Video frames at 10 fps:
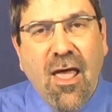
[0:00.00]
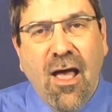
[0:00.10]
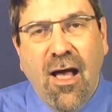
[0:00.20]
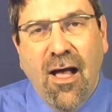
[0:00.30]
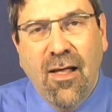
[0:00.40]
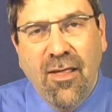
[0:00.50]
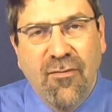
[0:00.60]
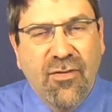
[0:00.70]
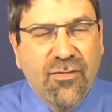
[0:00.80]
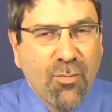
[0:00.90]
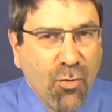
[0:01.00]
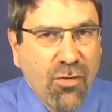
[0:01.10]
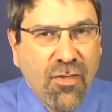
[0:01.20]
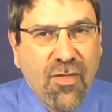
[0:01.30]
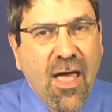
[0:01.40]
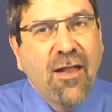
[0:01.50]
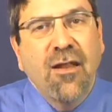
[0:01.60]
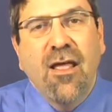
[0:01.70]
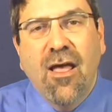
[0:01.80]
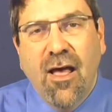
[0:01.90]
Uh, if it's more than that,
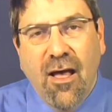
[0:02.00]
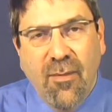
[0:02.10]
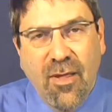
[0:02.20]
uh,